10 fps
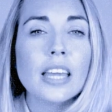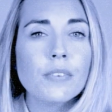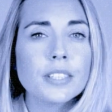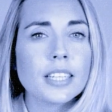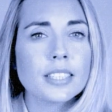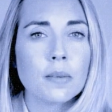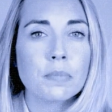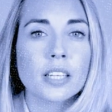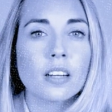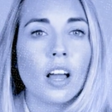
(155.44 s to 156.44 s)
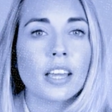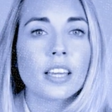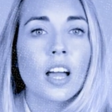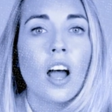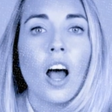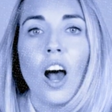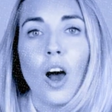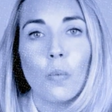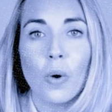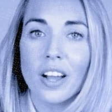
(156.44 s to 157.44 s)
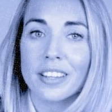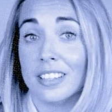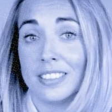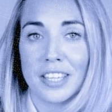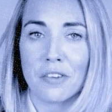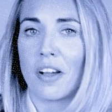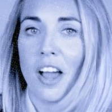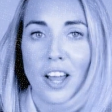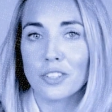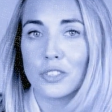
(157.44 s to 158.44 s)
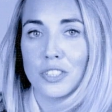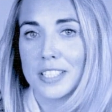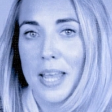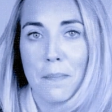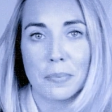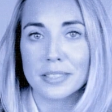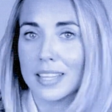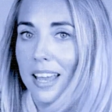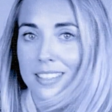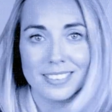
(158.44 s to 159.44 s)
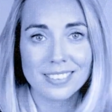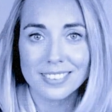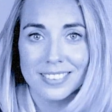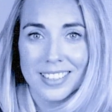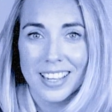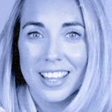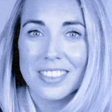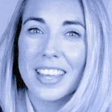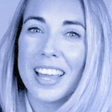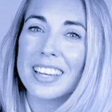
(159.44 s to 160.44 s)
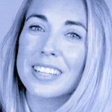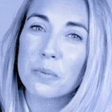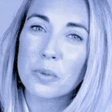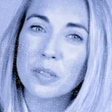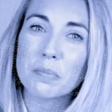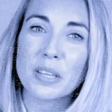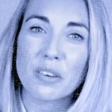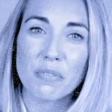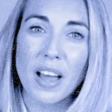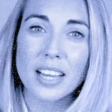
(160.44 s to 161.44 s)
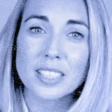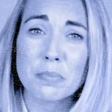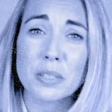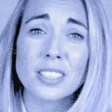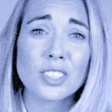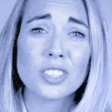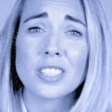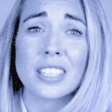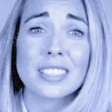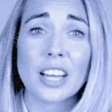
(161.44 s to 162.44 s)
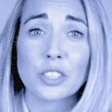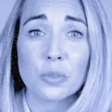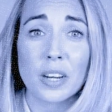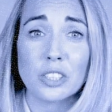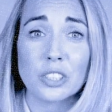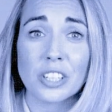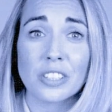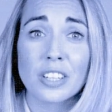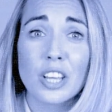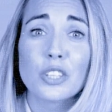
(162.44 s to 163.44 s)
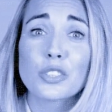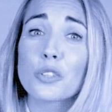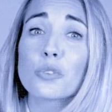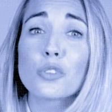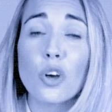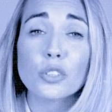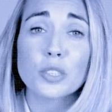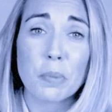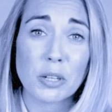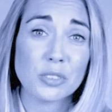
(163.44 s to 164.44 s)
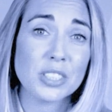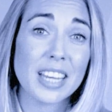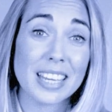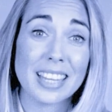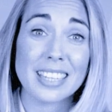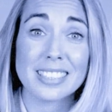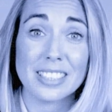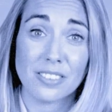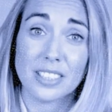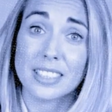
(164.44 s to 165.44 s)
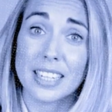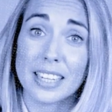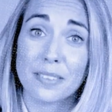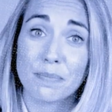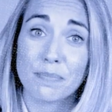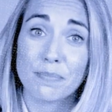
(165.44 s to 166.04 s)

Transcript: If it said something like, our workers give 110%, then it wouldn't be a fact because it's just an exaggeration, so you're not supposed to take that seriously.